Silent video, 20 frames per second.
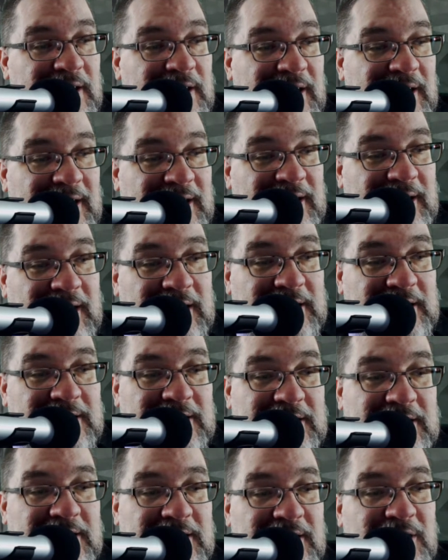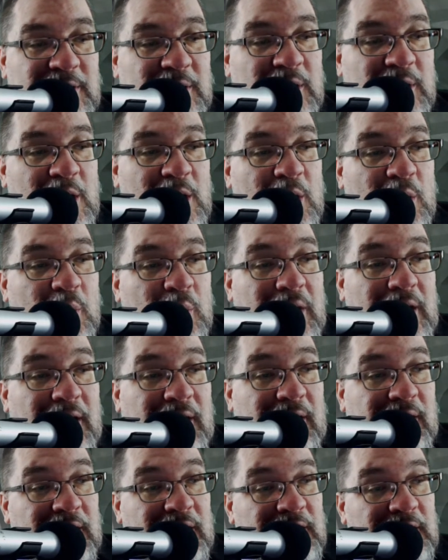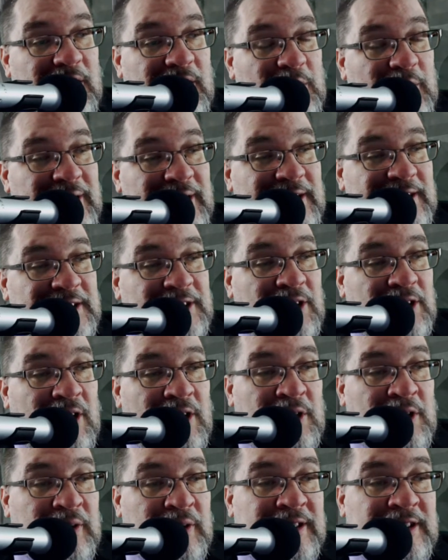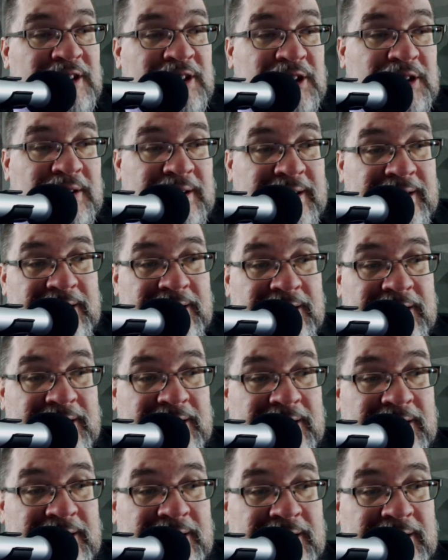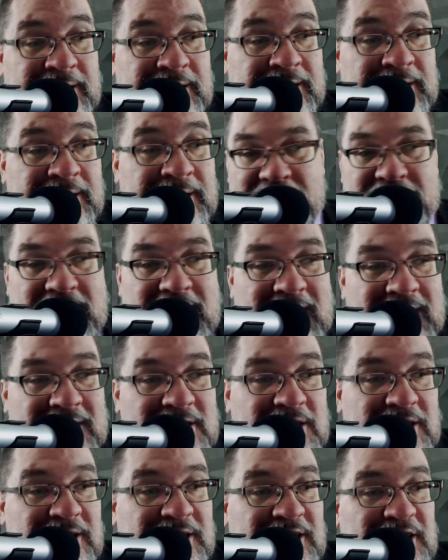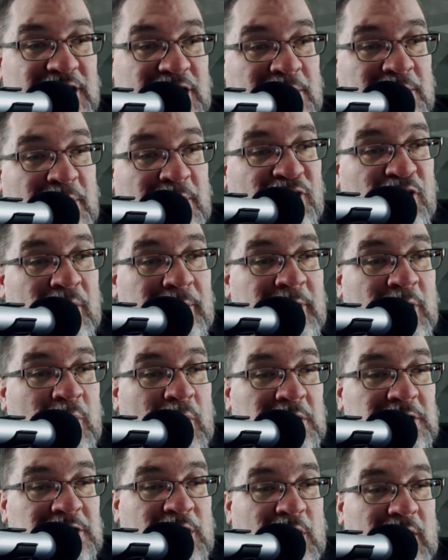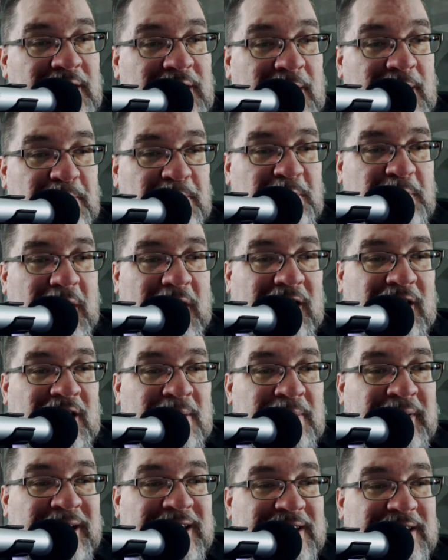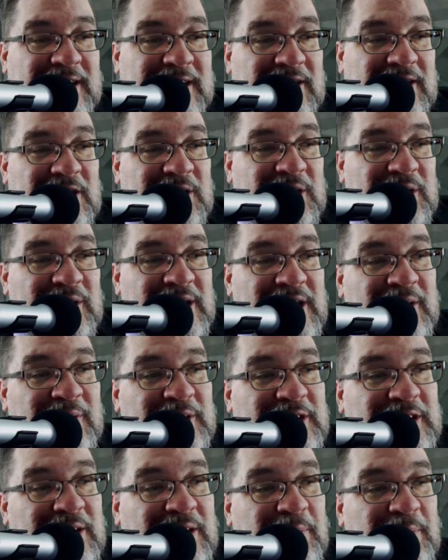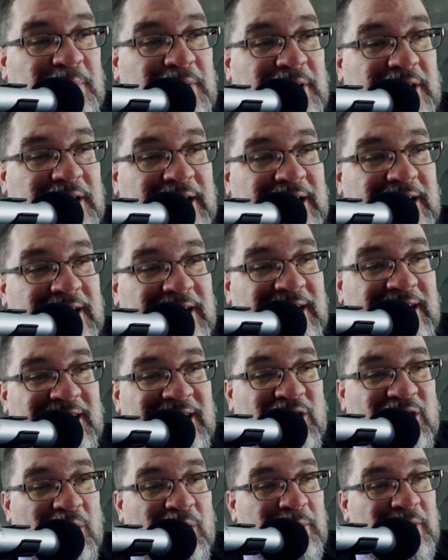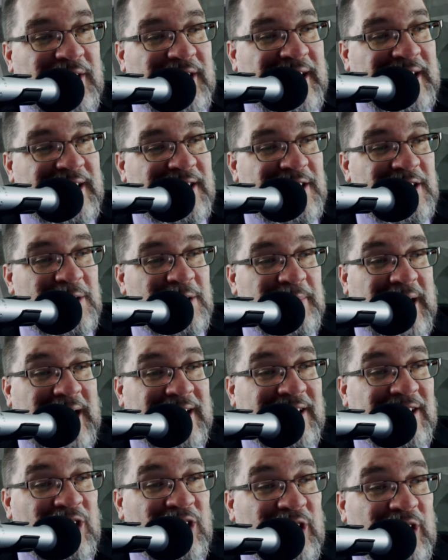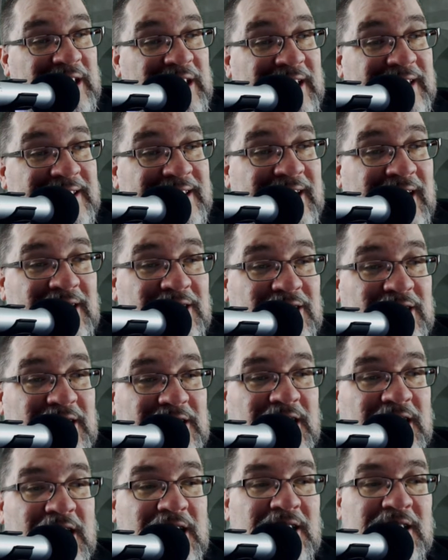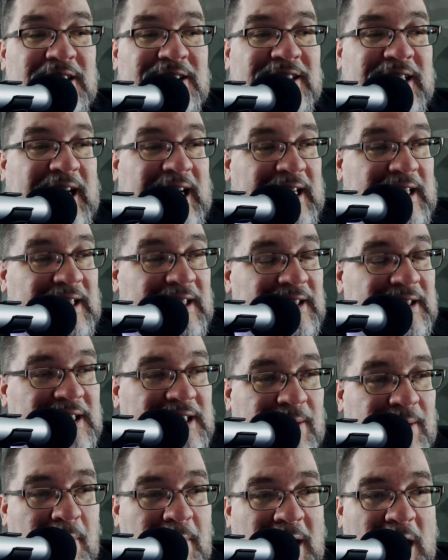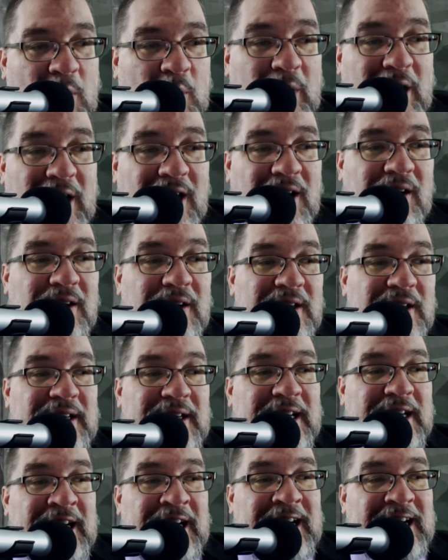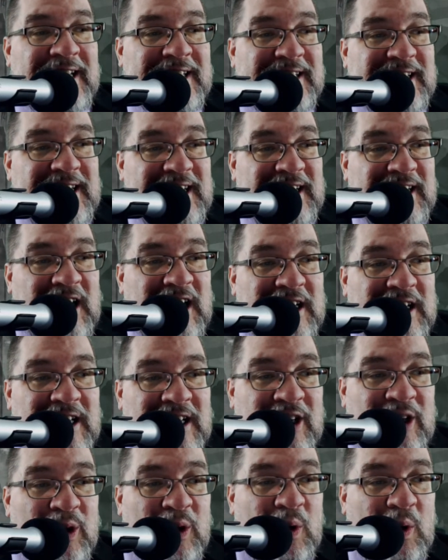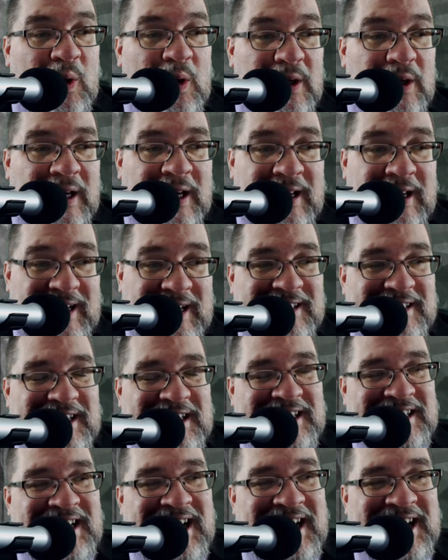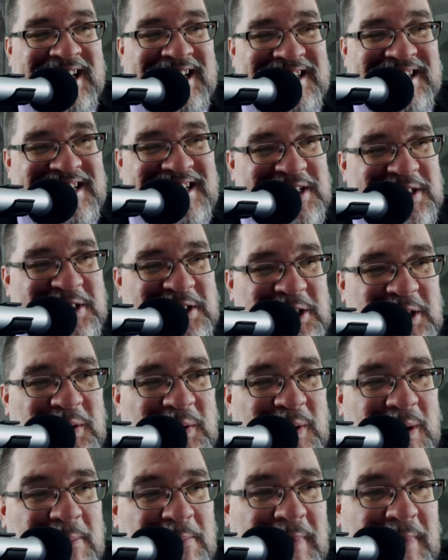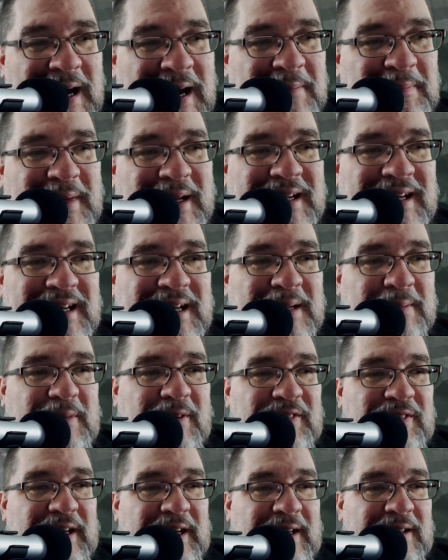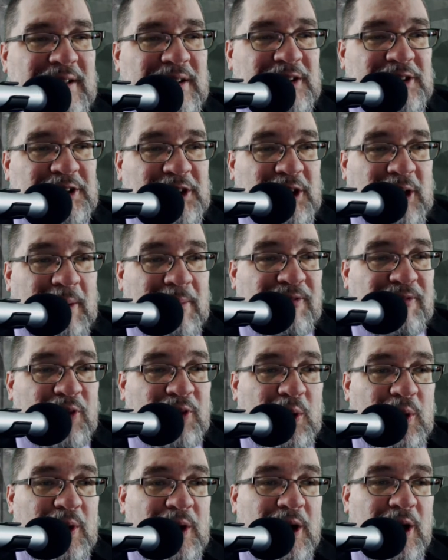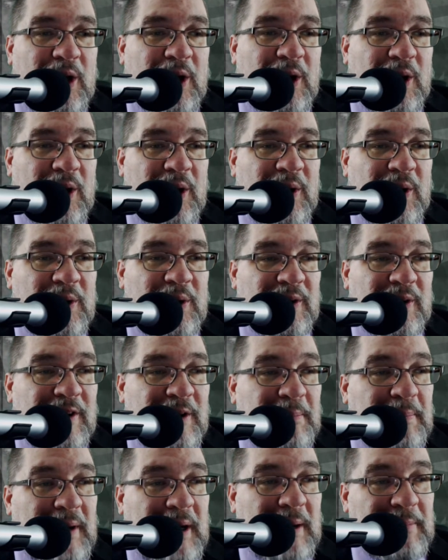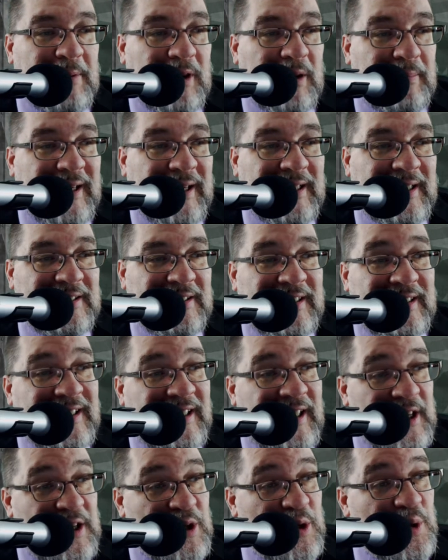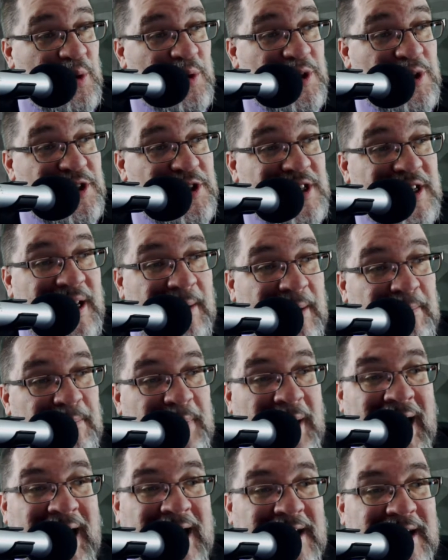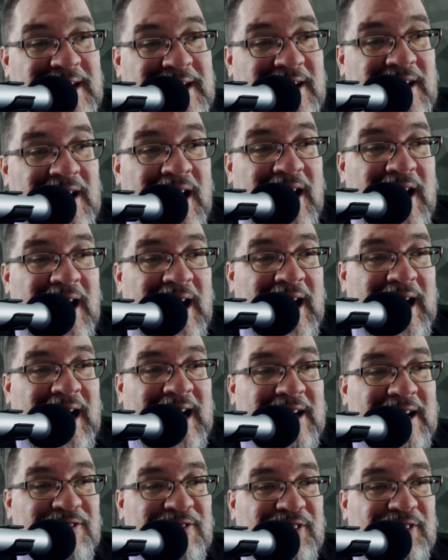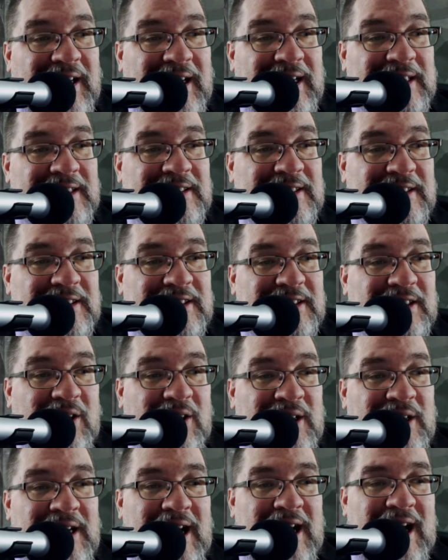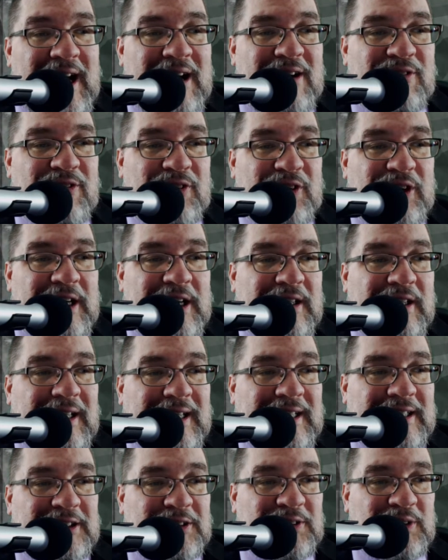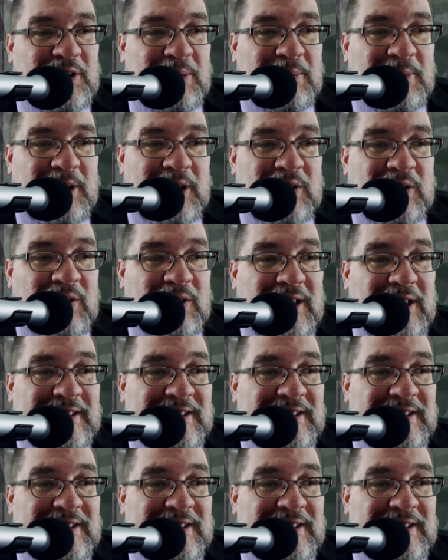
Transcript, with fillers: a Nazi salute. Well, according to this article, this strange sight is actually children performing what was called the Bellamy Salute, and it was completely a normal thing to do back in the early 1900s. So how did this come about? Well, in 1892, a man by the name of Daniel Sharp Ford, owner of the popular magazine The Youth's Companion, had flags installed in every classroom across